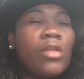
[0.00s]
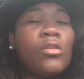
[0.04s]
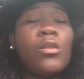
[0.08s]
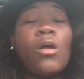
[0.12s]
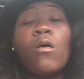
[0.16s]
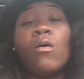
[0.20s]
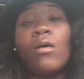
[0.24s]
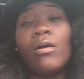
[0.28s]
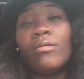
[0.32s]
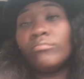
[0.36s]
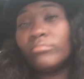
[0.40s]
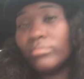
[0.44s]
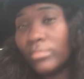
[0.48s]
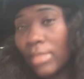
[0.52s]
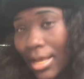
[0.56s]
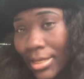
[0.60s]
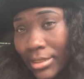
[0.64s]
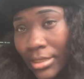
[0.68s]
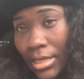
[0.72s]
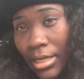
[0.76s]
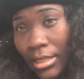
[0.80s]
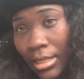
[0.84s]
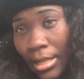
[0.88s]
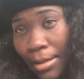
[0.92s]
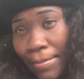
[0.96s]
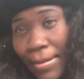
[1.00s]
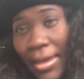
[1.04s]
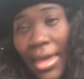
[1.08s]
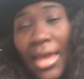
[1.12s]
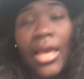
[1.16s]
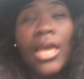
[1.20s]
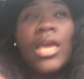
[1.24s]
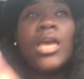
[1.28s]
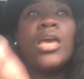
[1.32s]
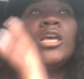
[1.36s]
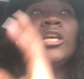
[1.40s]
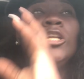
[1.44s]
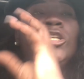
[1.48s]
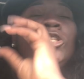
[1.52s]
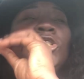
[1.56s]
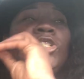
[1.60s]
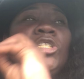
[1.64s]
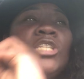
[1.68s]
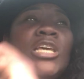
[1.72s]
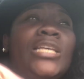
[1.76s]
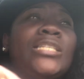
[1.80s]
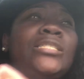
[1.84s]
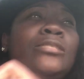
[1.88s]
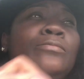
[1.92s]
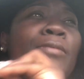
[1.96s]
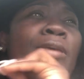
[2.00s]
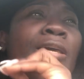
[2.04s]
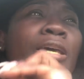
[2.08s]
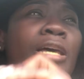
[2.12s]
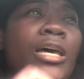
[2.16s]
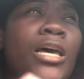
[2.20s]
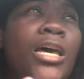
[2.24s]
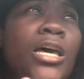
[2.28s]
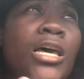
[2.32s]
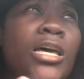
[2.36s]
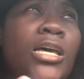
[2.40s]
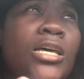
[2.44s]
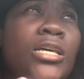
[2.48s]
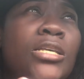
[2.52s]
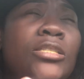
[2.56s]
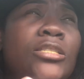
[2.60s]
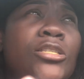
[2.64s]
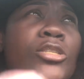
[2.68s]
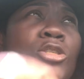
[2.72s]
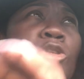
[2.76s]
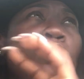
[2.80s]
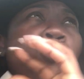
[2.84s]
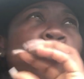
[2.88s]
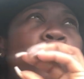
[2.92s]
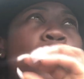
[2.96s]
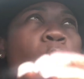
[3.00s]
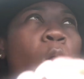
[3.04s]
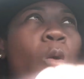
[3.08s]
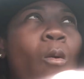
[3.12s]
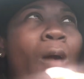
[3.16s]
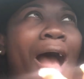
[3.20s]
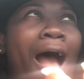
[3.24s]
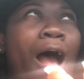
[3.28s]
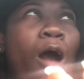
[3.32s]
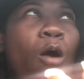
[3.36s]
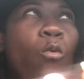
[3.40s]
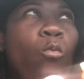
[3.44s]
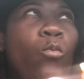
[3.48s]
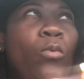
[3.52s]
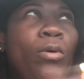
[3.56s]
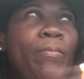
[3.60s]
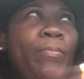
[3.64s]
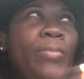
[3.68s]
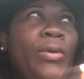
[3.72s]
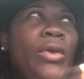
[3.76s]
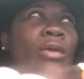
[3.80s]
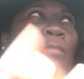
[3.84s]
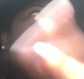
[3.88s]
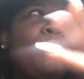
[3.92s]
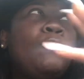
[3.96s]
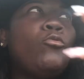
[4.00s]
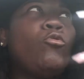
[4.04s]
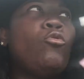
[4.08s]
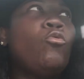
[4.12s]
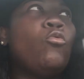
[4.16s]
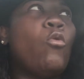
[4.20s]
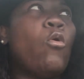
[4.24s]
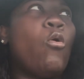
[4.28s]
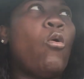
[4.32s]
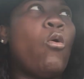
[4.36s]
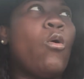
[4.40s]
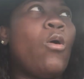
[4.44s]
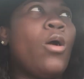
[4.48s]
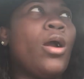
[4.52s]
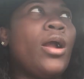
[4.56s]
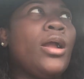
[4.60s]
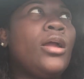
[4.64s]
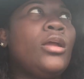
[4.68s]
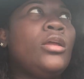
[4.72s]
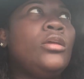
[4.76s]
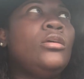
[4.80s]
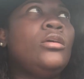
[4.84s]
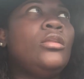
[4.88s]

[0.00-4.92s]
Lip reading: no, I take that back. Just because you go out with people, or,